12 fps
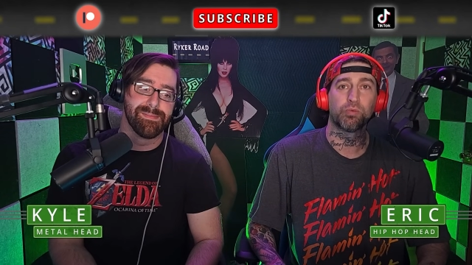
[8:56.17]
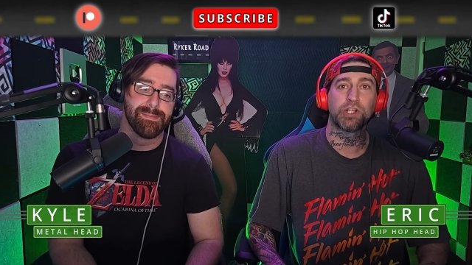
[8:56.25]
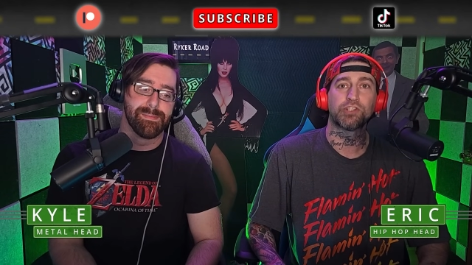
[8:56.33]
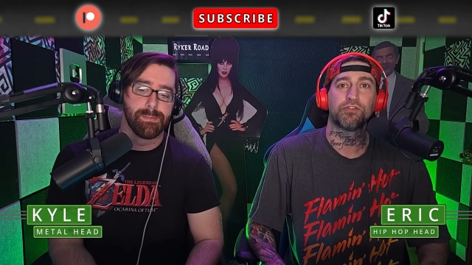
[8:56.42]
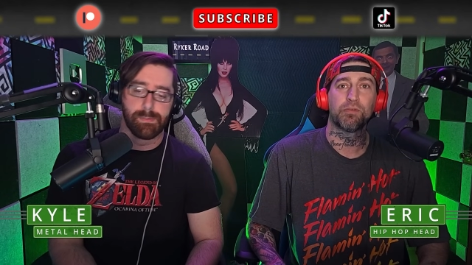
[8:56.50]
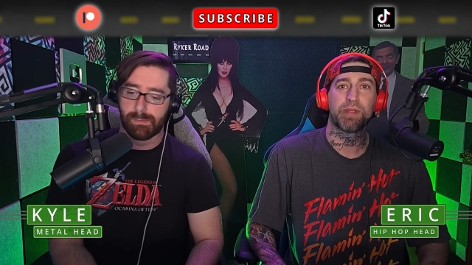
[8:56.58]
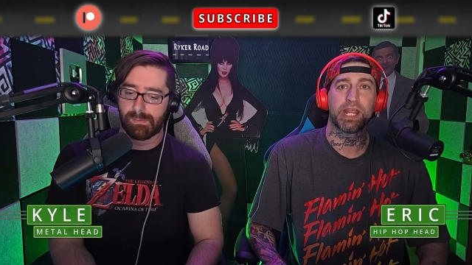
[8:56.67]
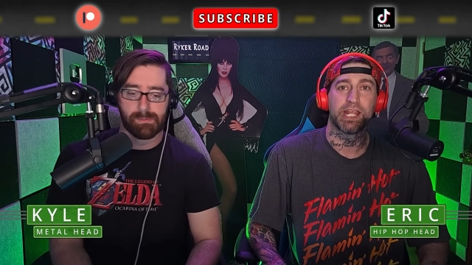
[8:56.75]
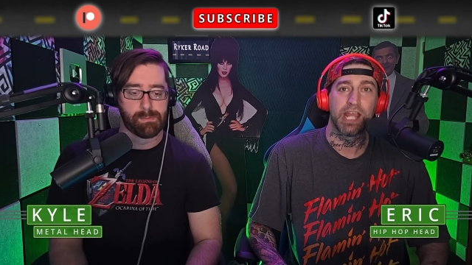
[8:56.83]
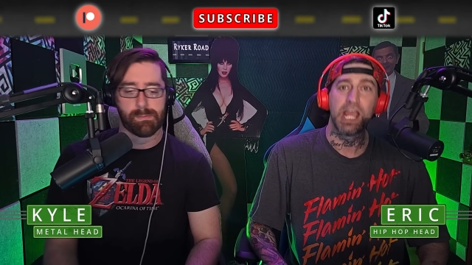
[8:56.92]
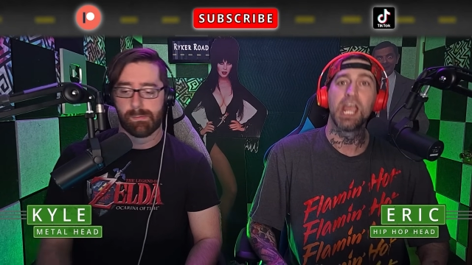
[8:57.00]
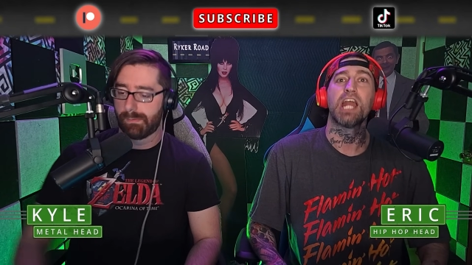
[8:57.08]
Speaker 1: rich for
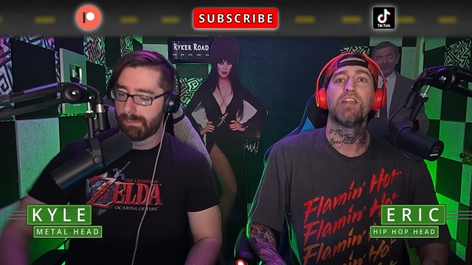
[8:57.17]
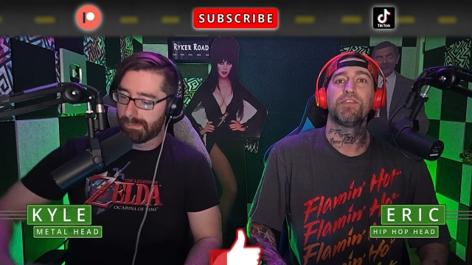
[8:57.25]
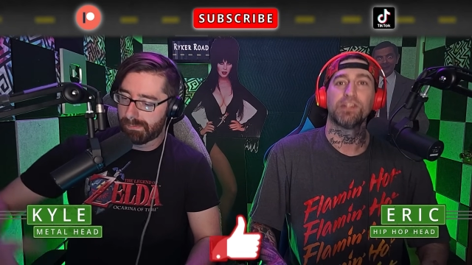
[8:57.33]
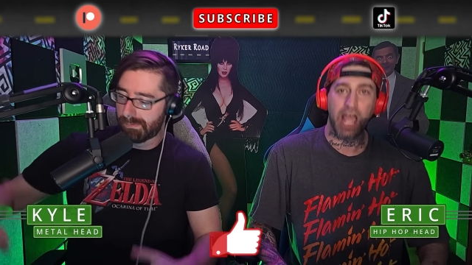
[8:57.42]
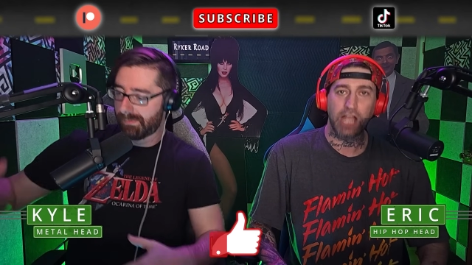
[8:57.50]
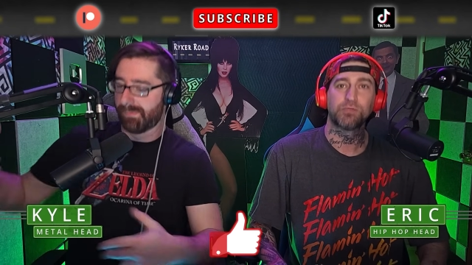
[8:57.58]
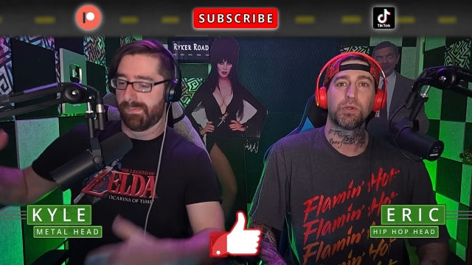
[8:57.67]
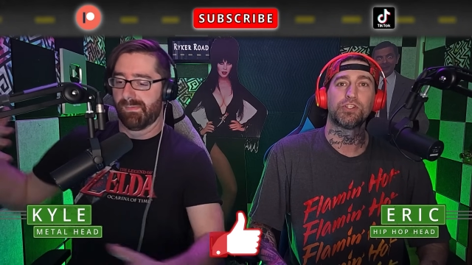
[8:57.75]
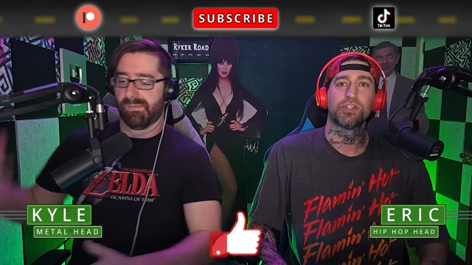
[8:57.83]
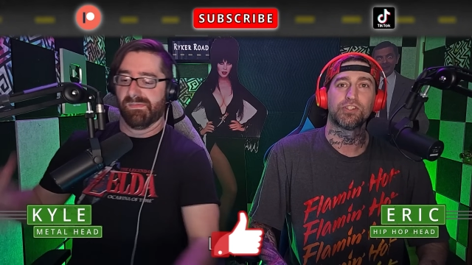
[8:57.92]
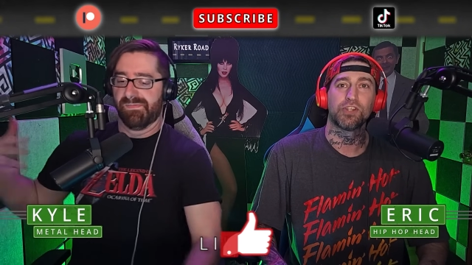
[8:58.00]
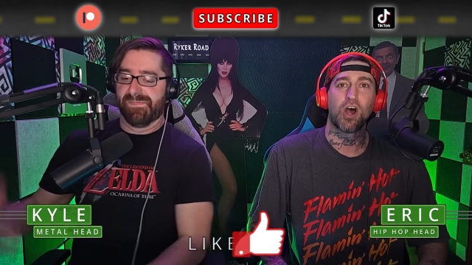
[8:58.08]
me. And if you liked
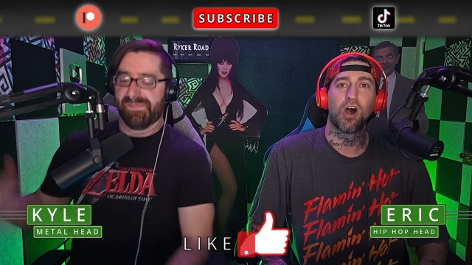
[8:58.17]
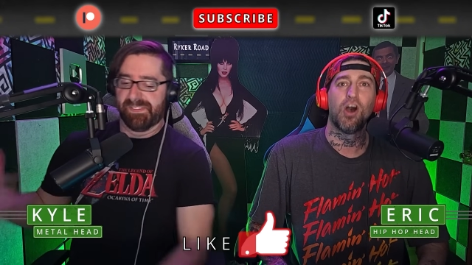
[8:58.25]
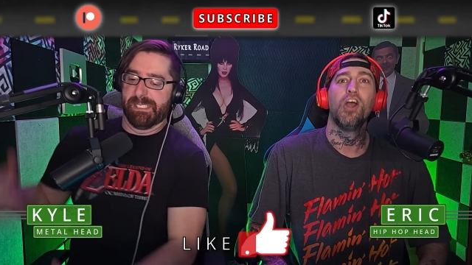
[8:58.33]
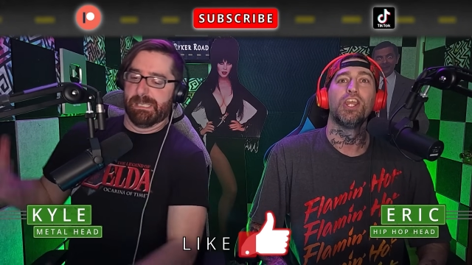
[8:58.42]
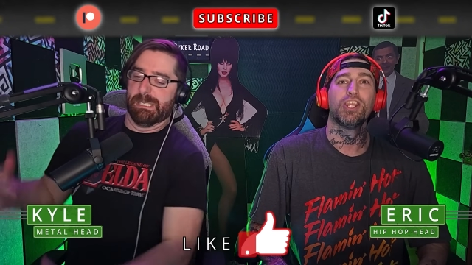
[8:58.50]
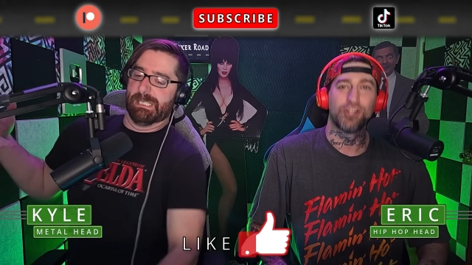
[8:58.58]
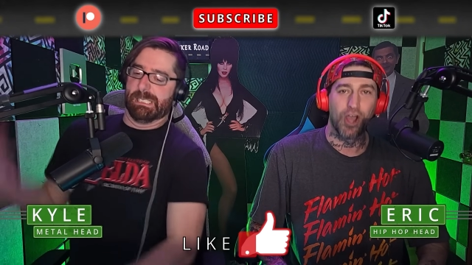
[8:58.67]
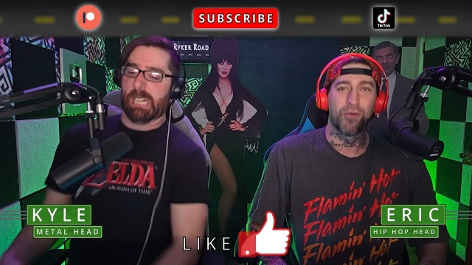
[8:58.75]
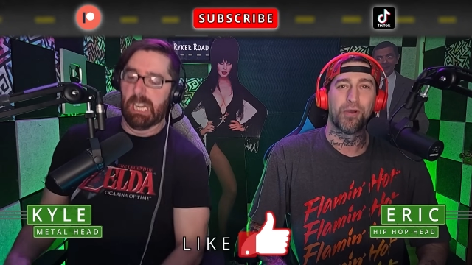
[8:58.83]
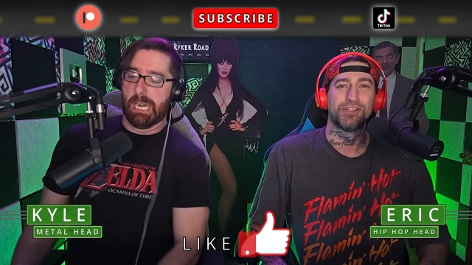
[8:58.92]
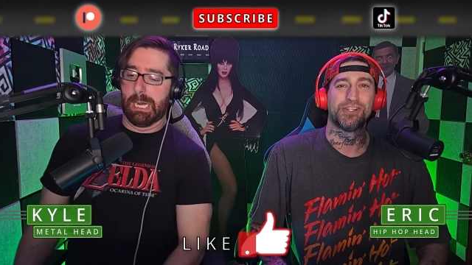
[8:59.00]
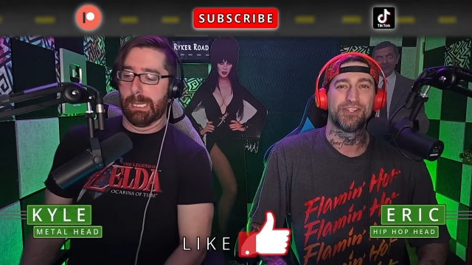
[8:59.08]
what you saw, you know
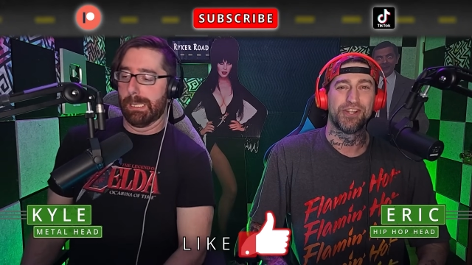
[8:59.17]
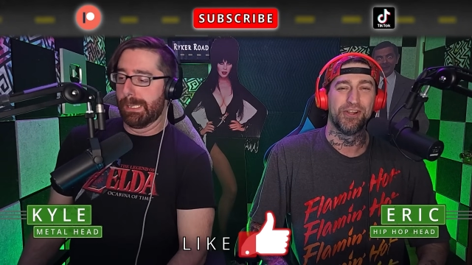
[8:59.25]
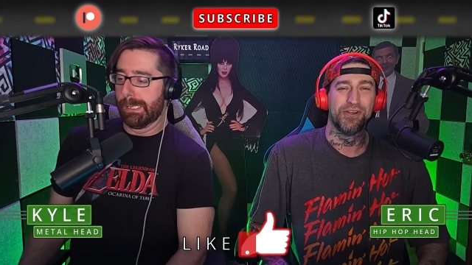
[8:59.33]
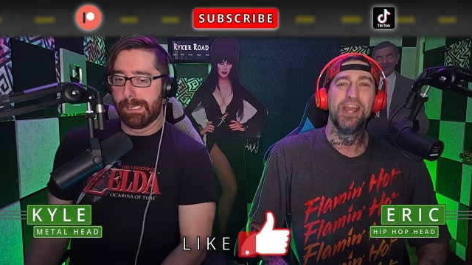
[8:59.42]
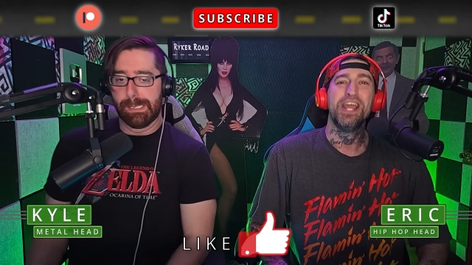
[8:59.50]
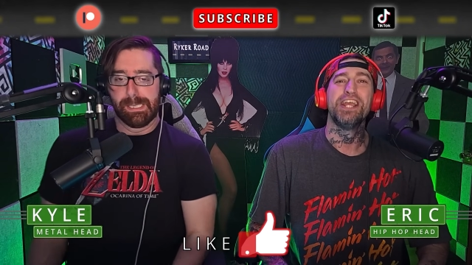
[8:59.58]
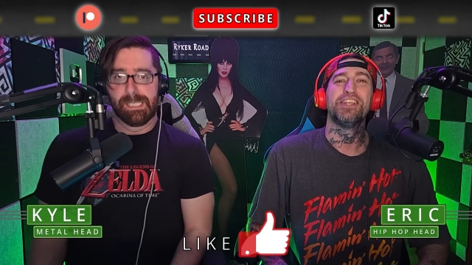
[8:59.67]
what to do.